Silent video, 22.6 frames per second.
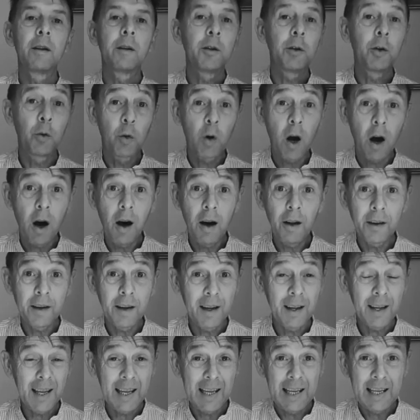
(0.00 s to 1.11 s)
You can't
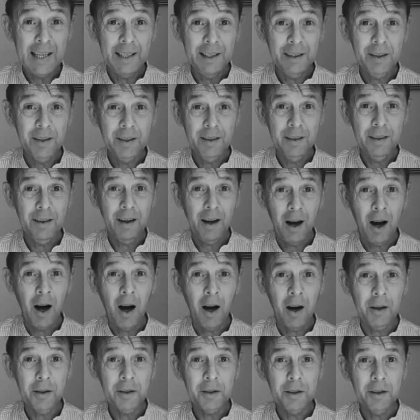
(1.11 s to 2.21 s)
eat
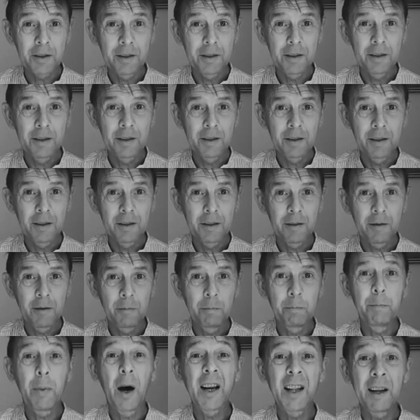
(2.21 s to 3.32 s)
art,
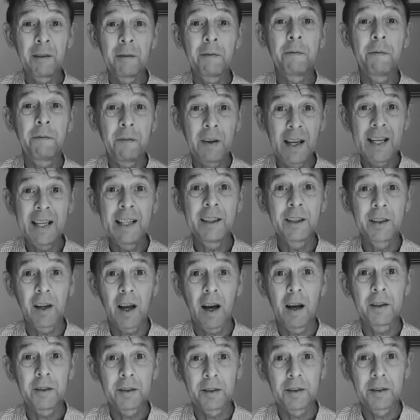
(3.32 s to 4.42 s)
but it feeds
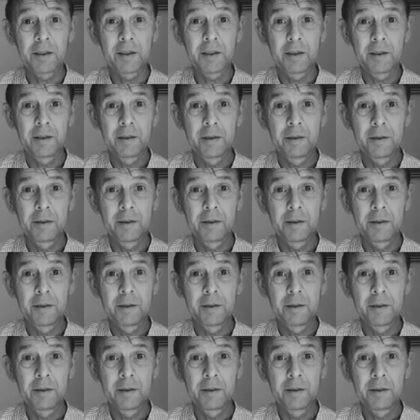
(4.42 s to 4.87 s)
us.